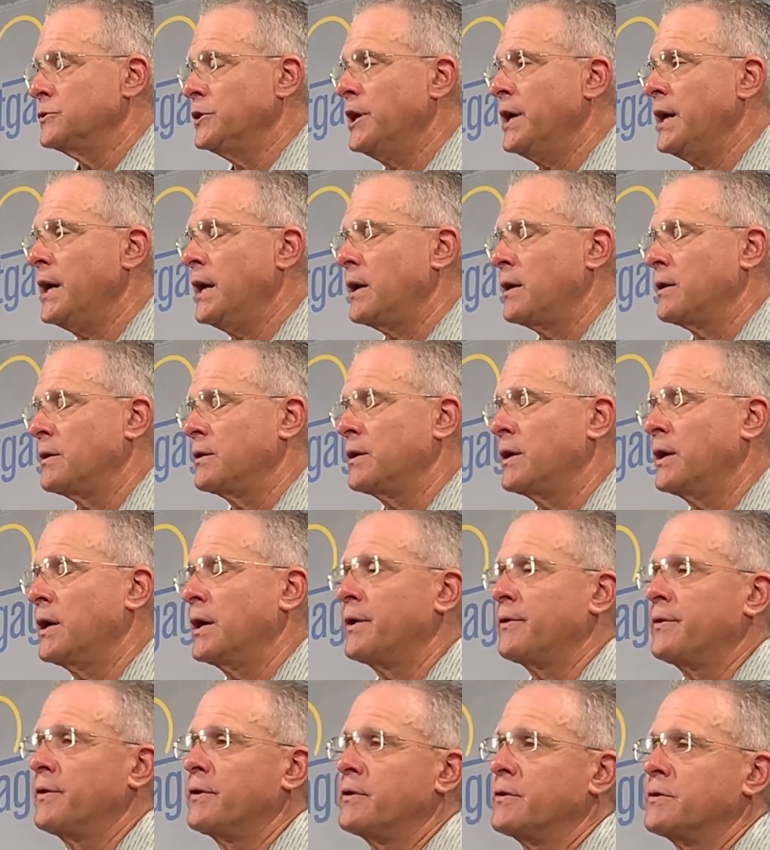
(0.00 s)

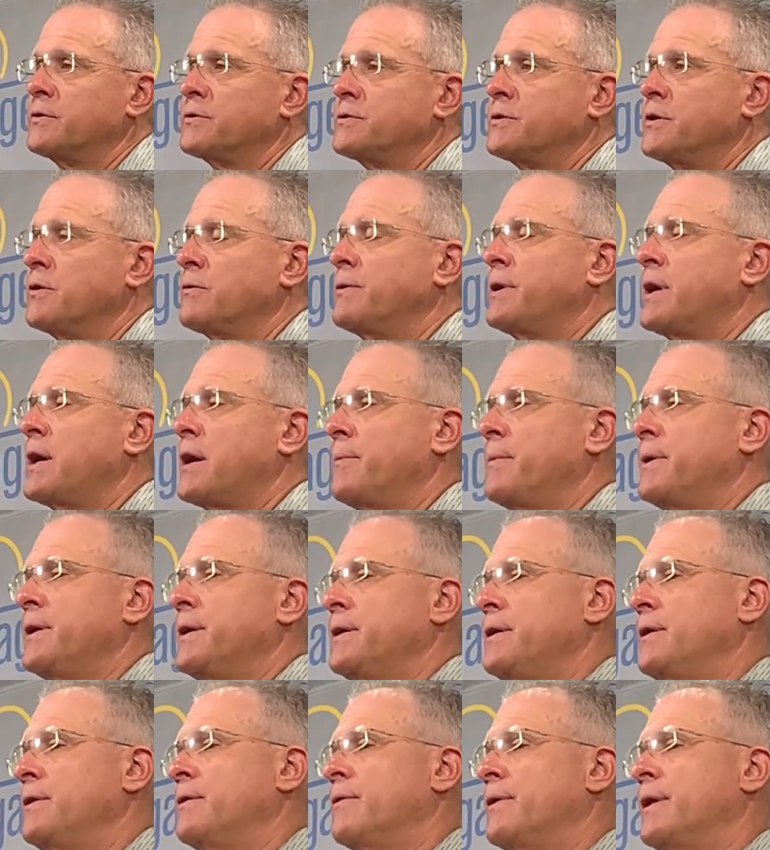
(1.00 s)
Yeah, there's no doubt. I
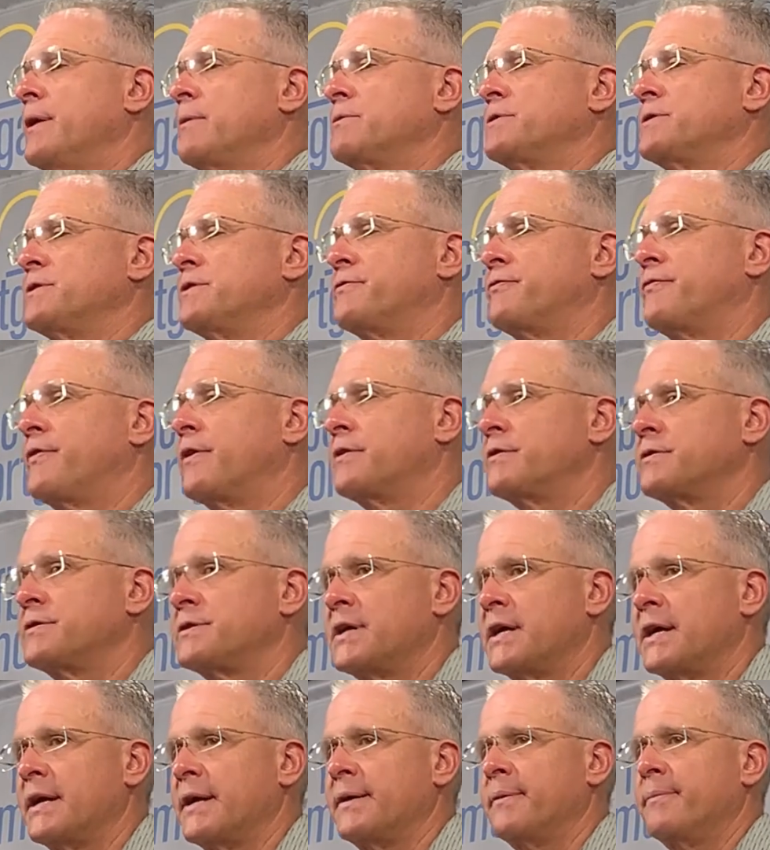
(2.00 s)
mean, you know, that was his first
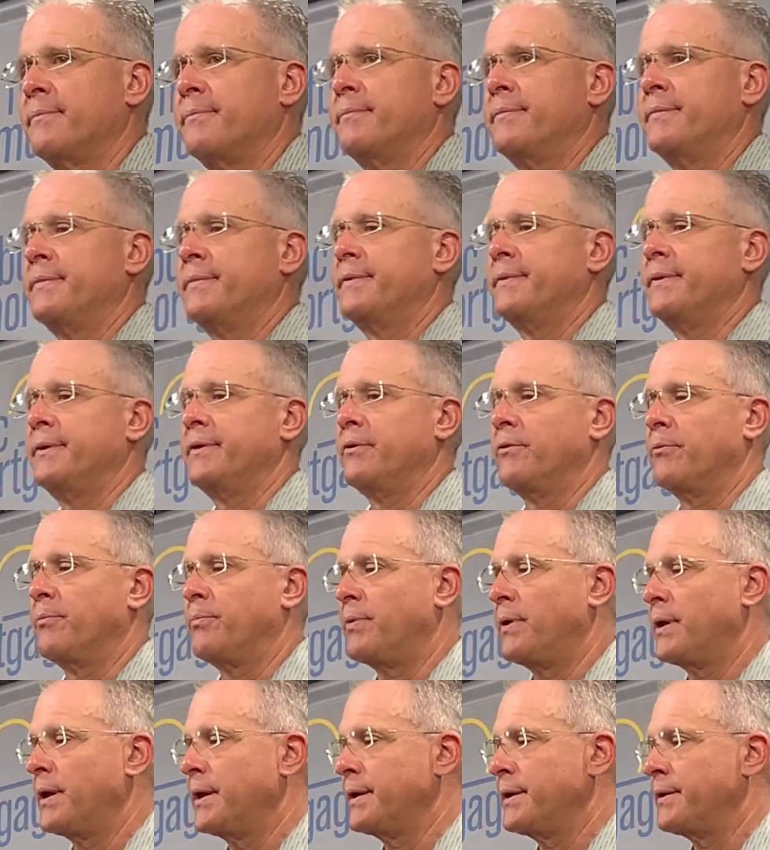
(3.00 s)
time, you know,
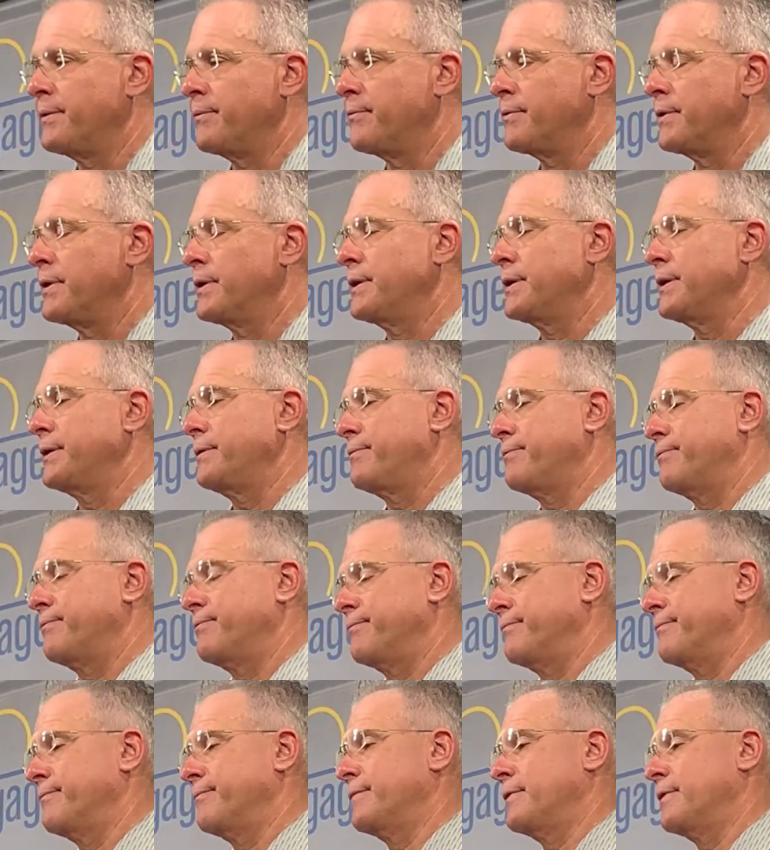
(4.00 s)
playing really
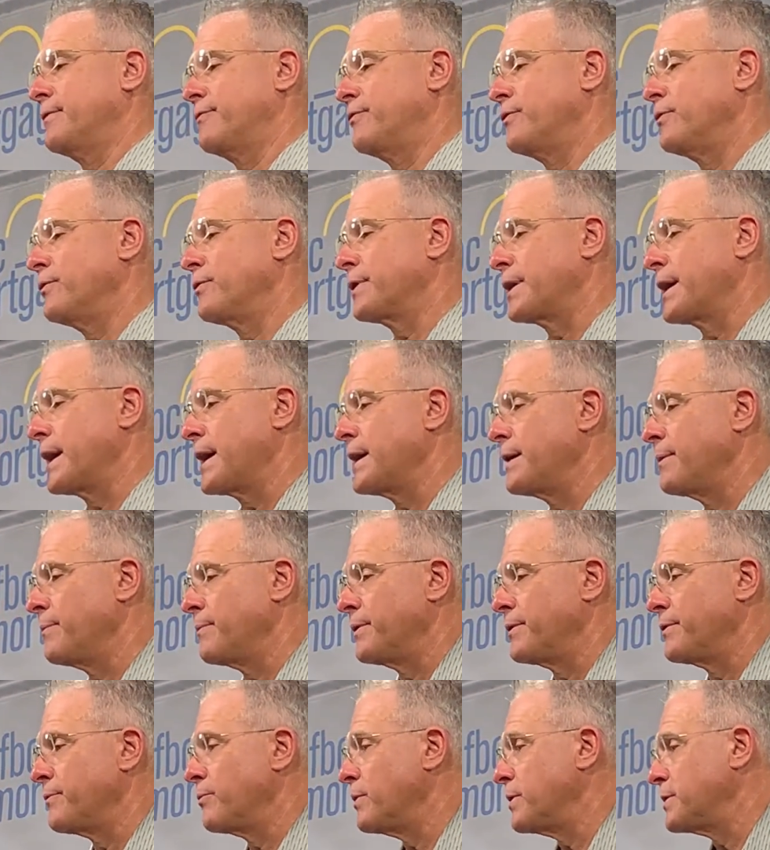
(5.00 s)
a full
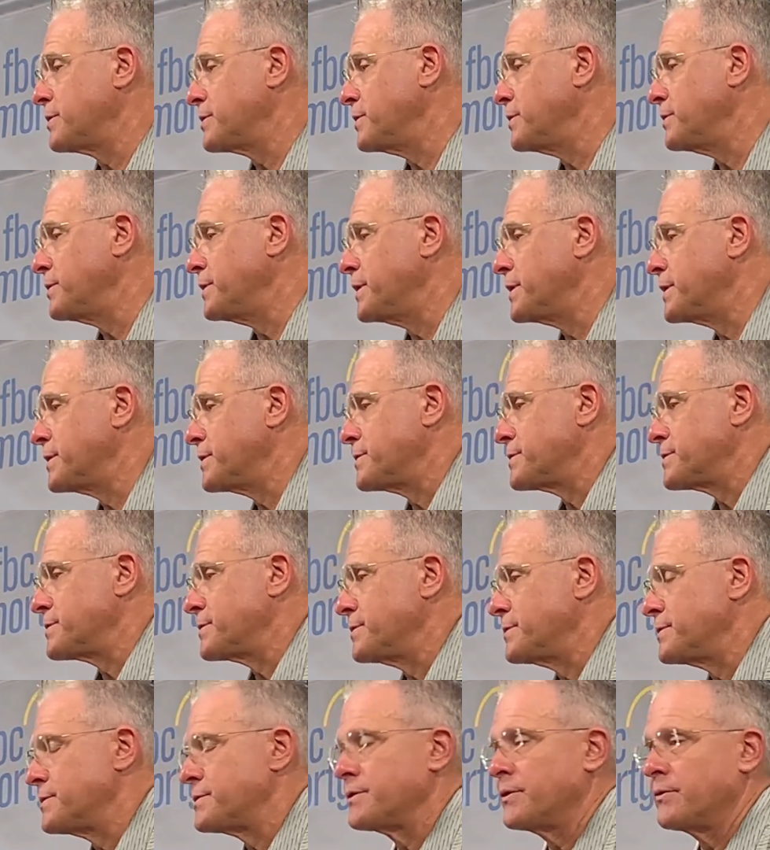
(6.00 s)
game in, 2 years.
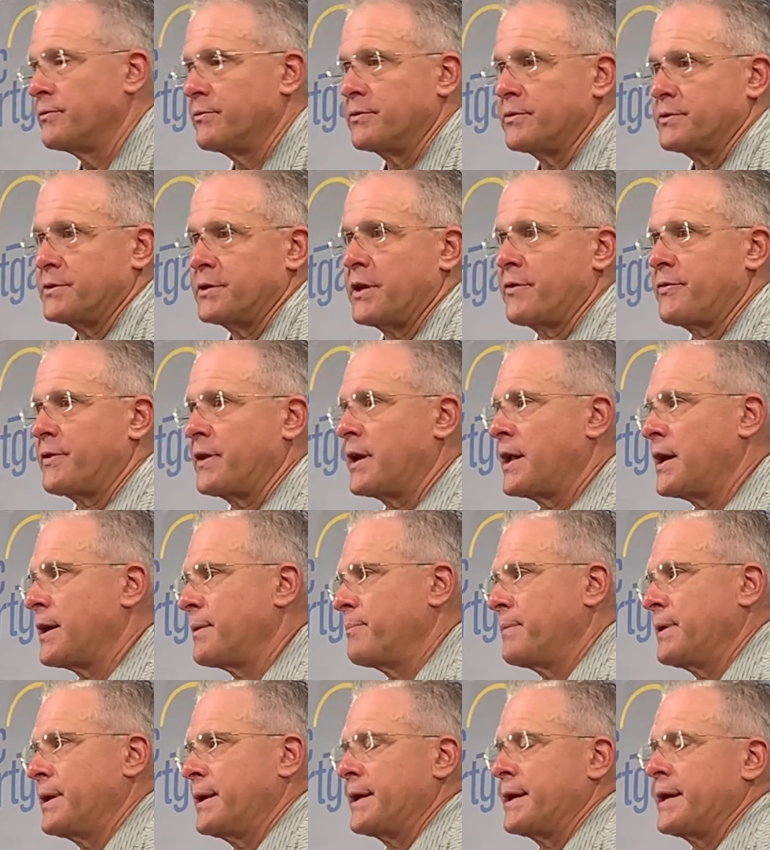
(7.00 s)
And so there's nothing
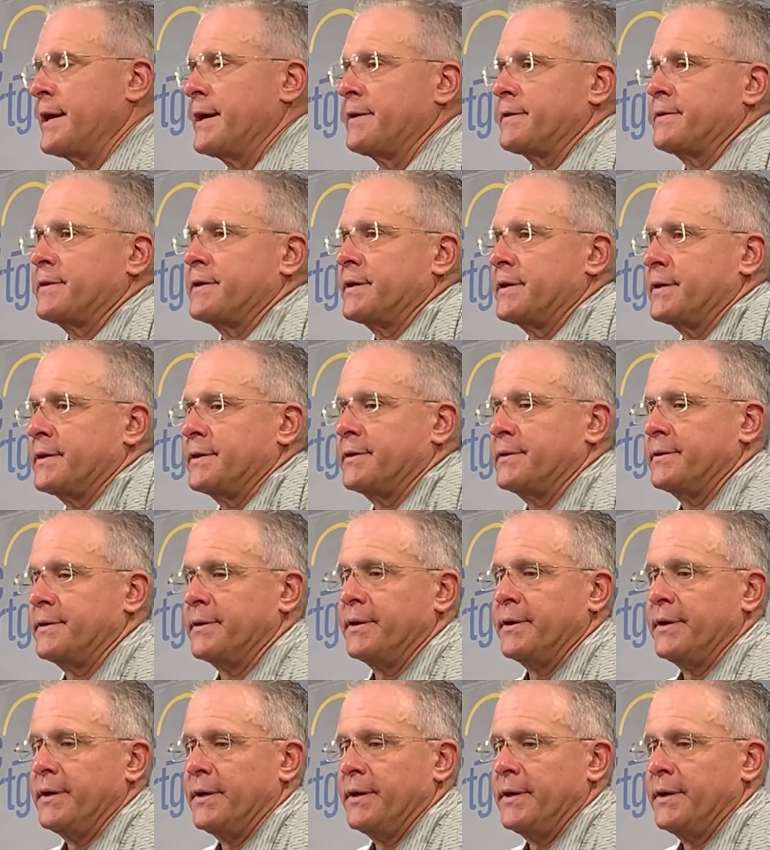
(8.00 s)
like being out there.